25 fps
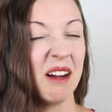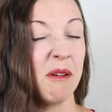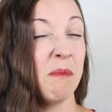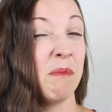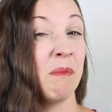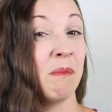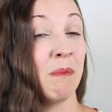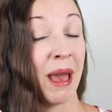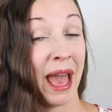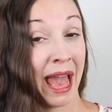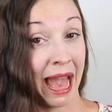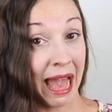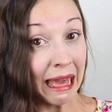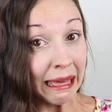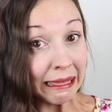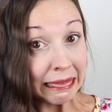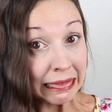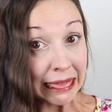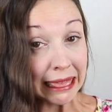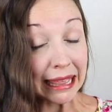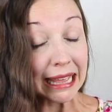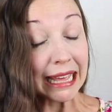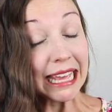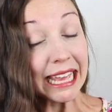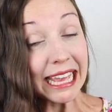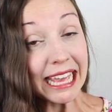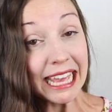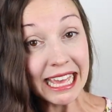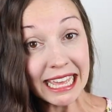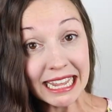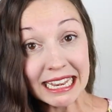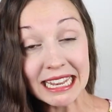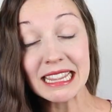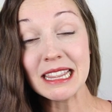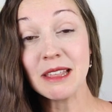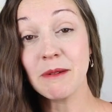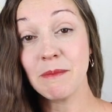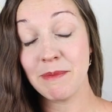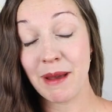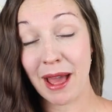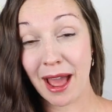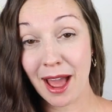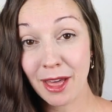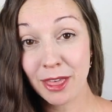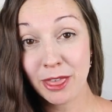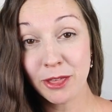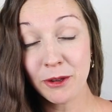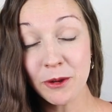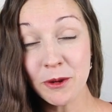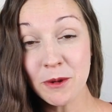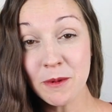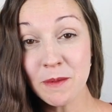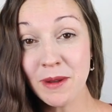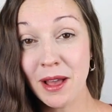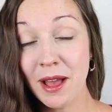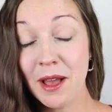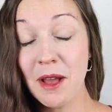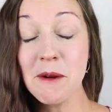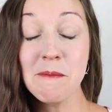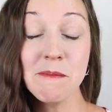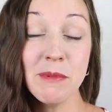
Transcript: a bath in the bathroom,